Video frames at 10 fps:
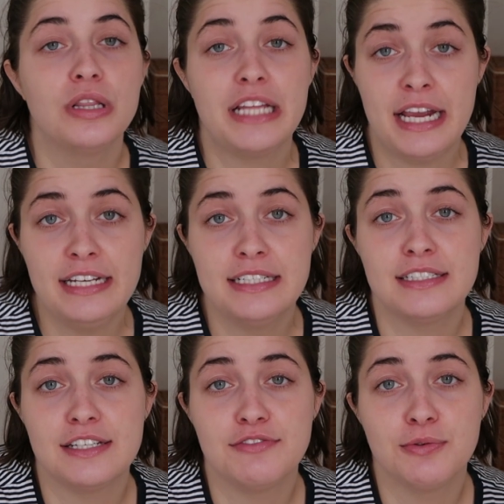
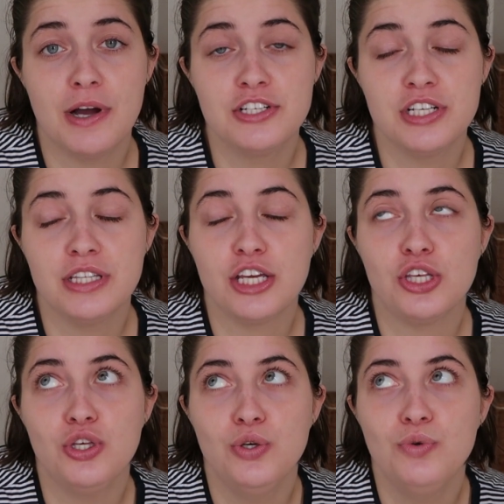ladies, if you're watching, like,
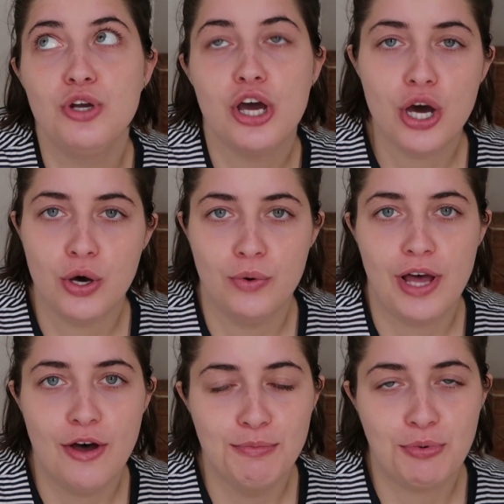you know
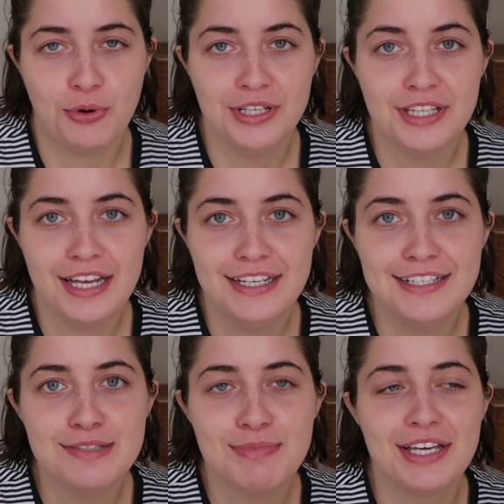how important that
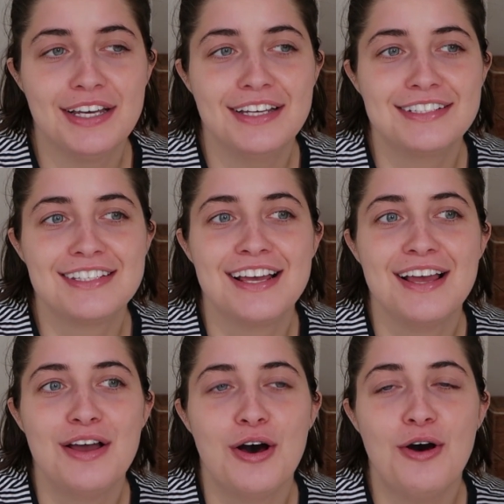is, because
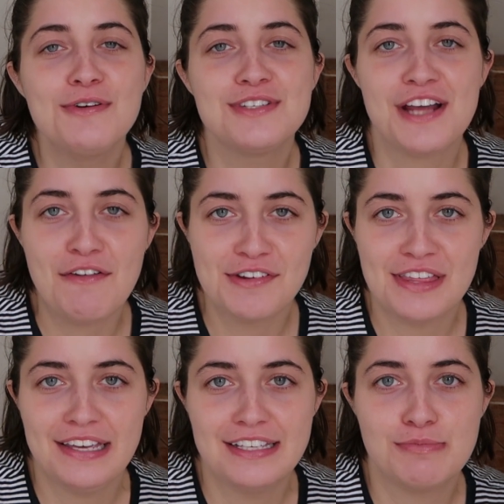almost
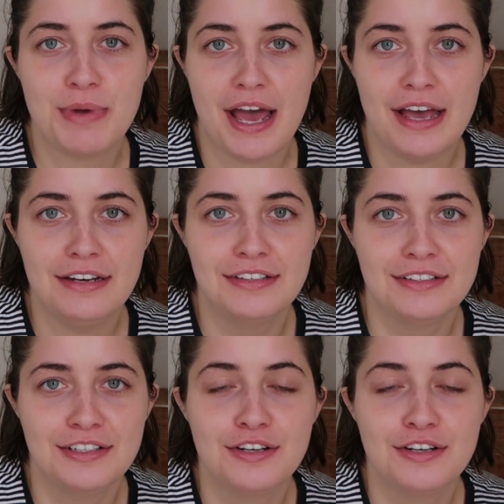everything is bad